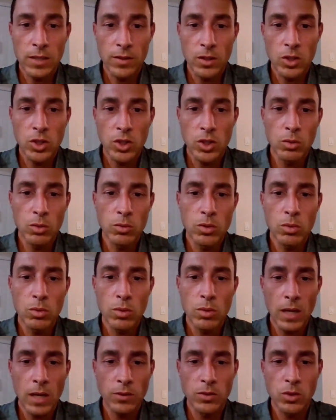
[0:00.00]
in their June
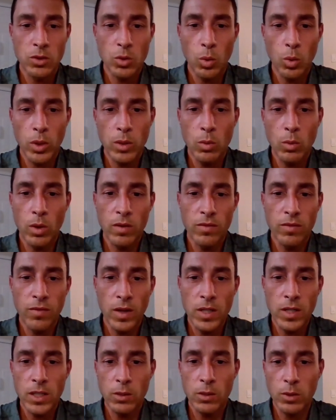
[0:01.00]
2021
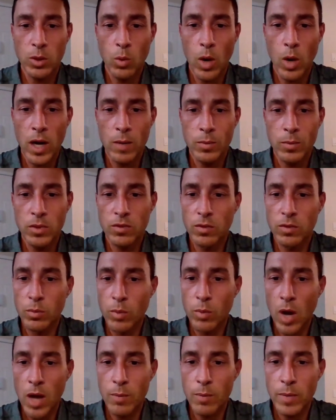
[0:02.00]
funding requirements for
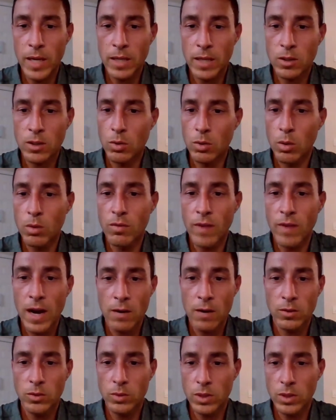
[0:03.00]
broadband
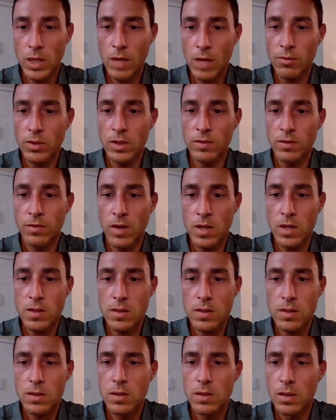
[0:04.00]
coronavirus recovery
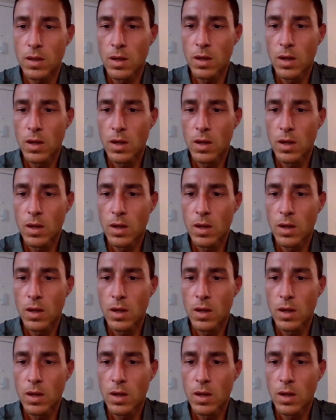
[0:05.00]
funds.